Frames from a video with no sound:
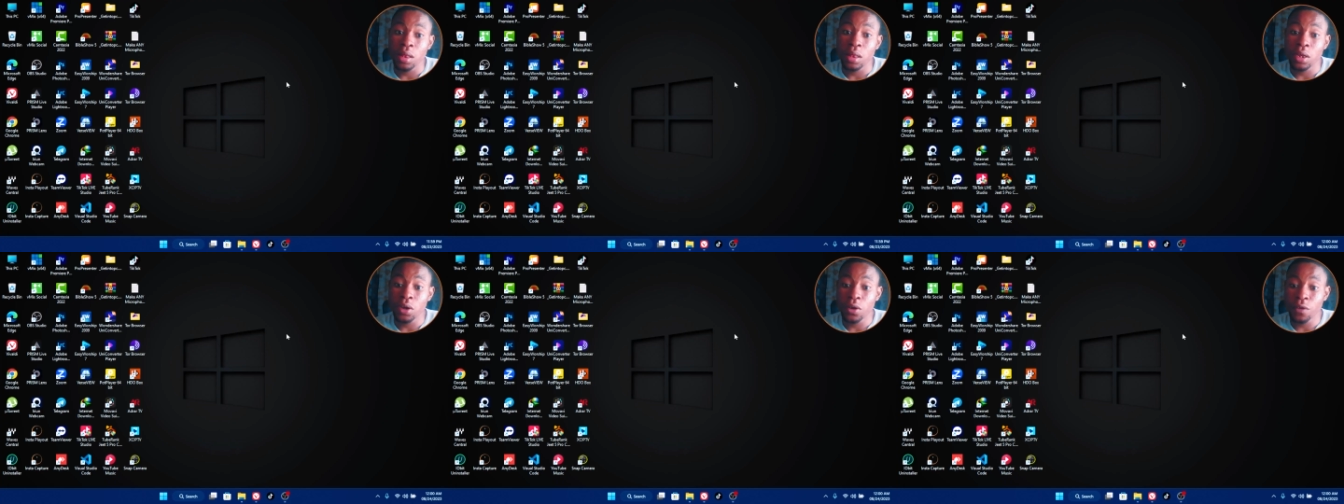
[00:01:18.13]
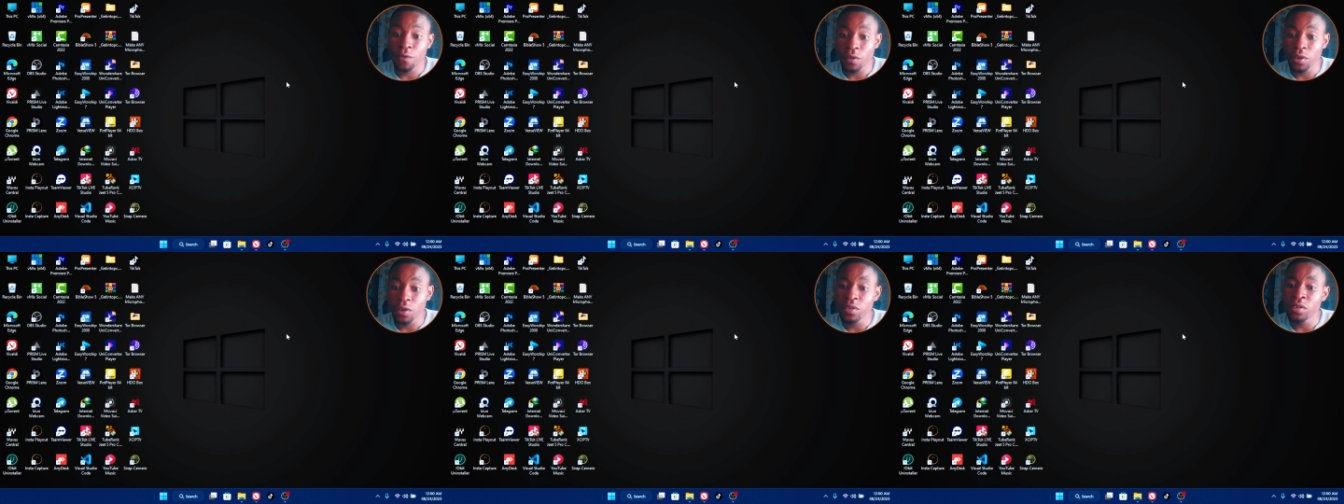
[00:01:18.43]
And the
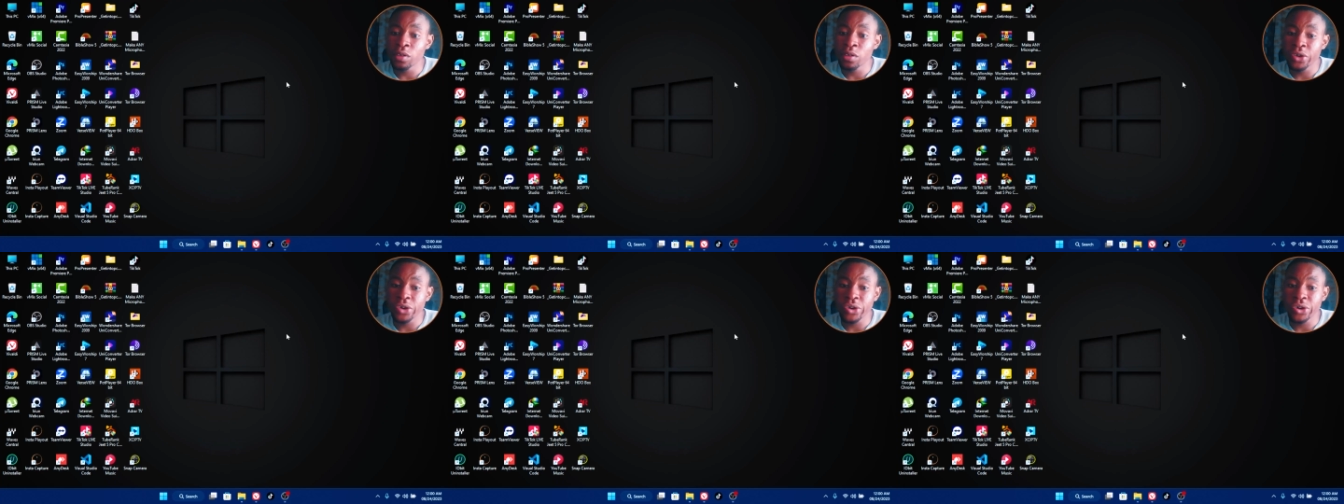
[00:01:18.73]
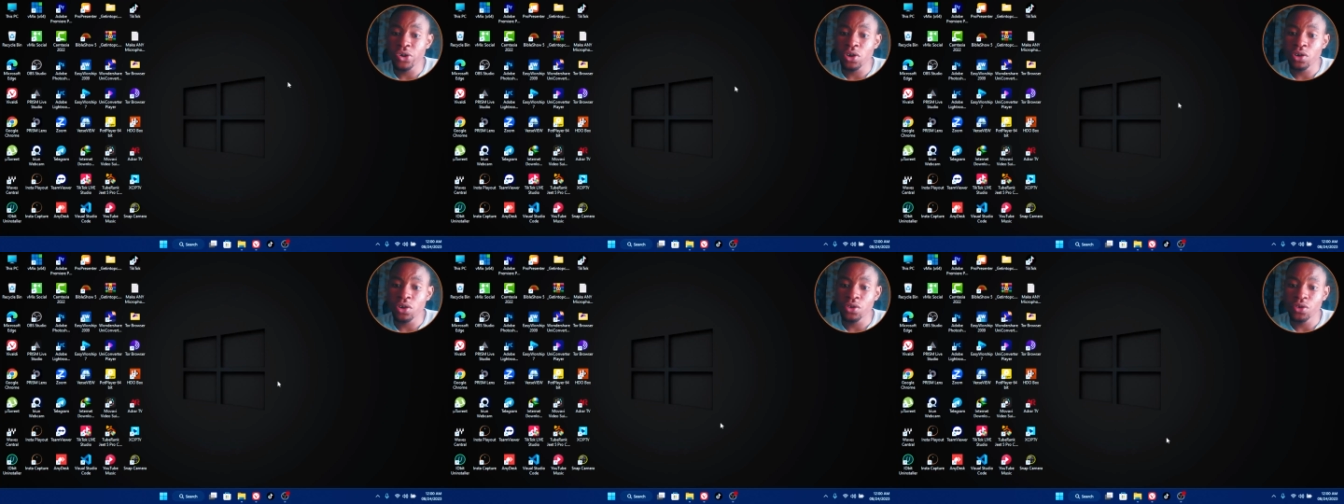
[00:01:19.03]
first thing that you're
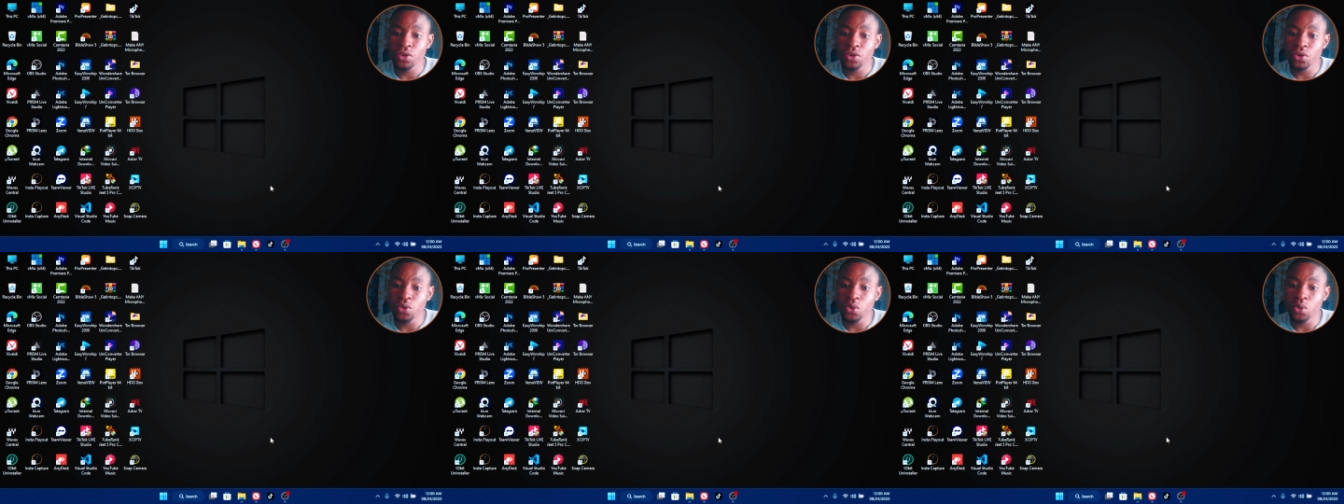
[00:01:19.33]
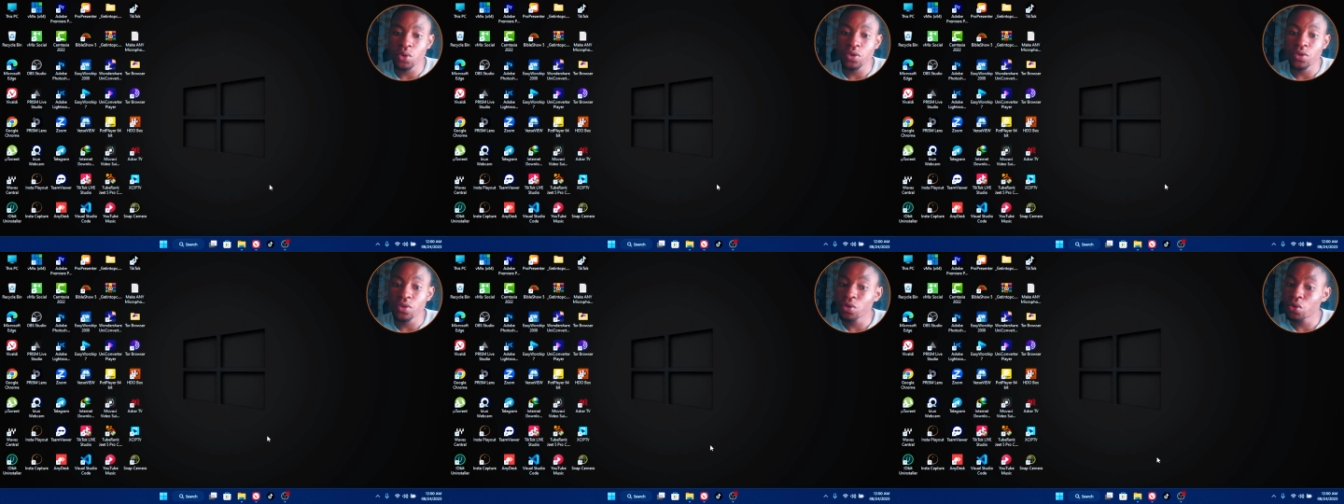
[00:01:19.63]
going to do
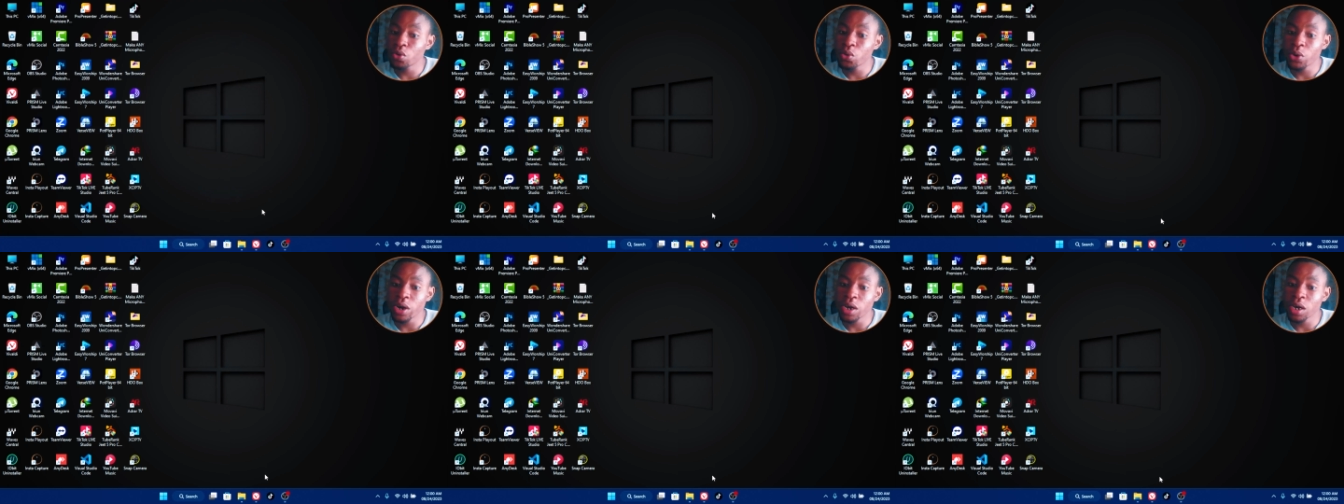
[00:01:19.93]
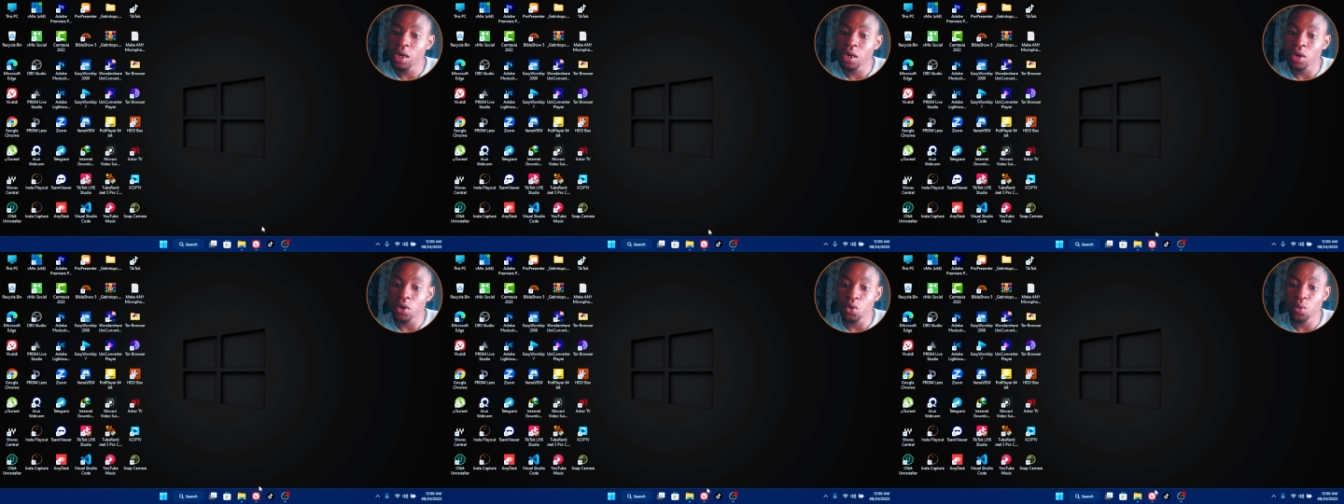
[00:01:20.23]
is to go
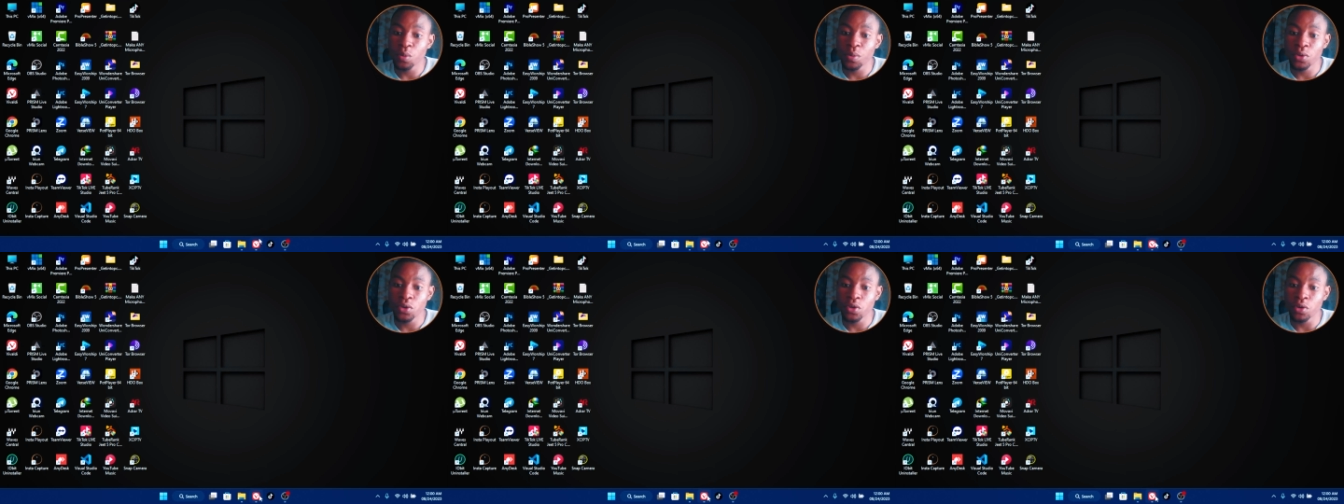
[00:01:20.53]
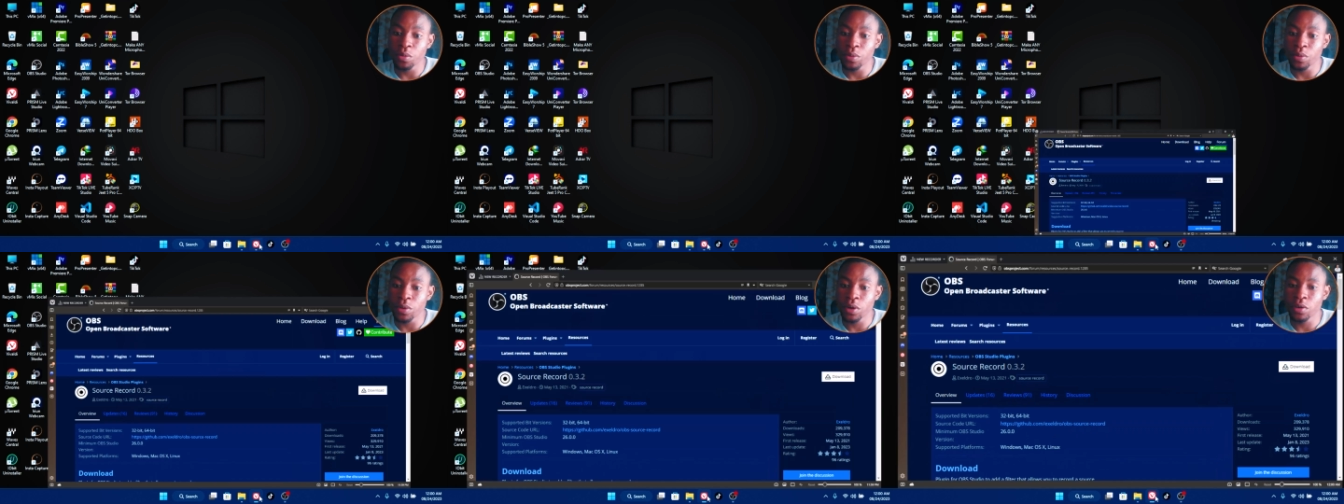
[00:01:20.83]
ahead and open
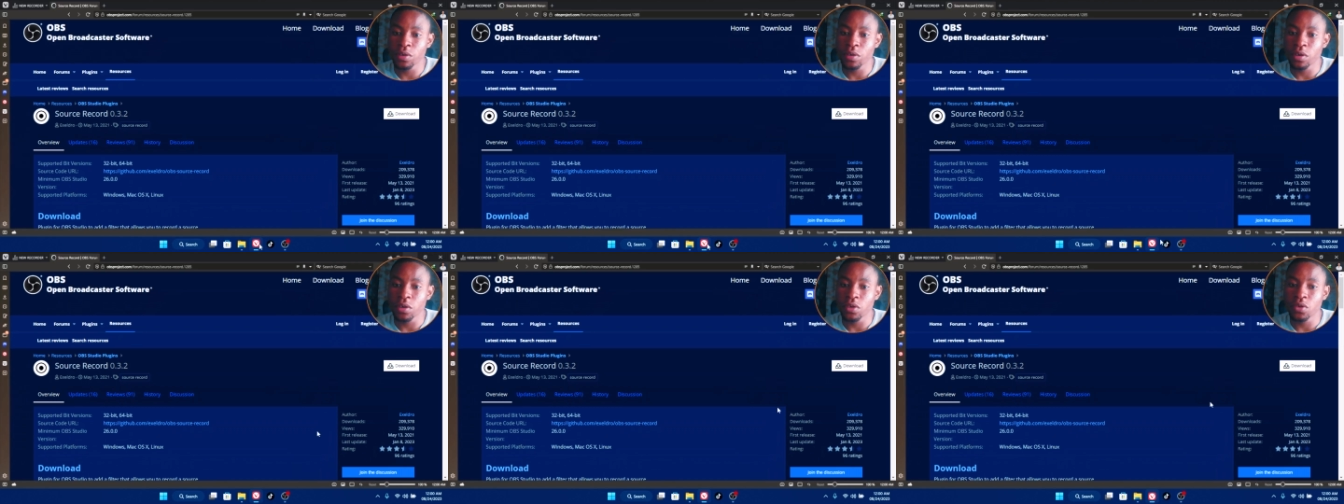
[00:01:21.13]
your browser.